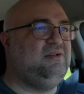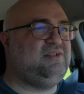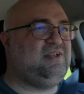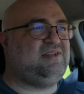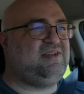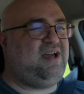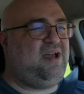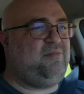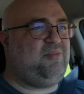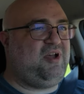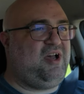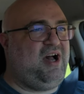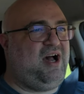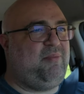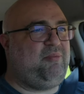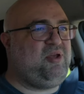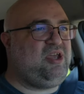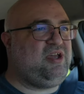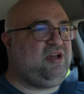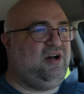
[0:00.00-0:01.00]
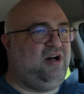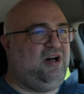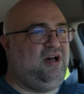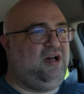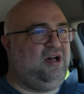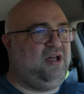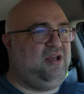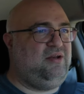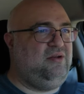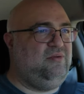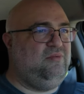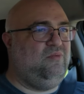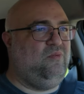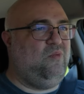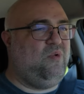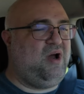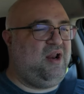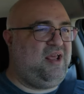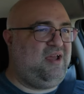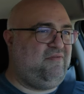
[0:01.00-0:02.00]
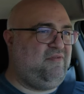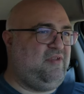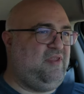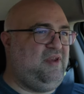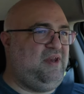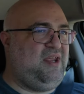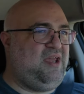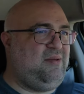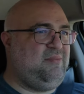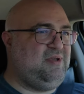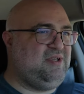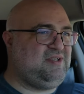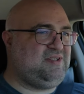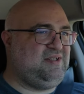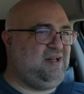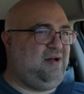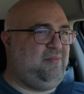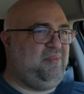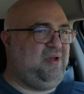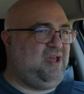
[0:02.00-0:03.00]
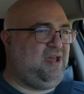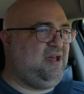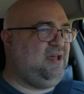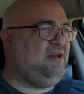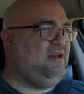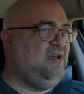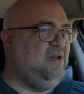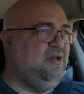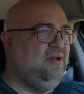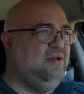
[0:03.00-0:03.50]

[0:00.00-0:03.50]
to type copycon, whatever the name is, .bat,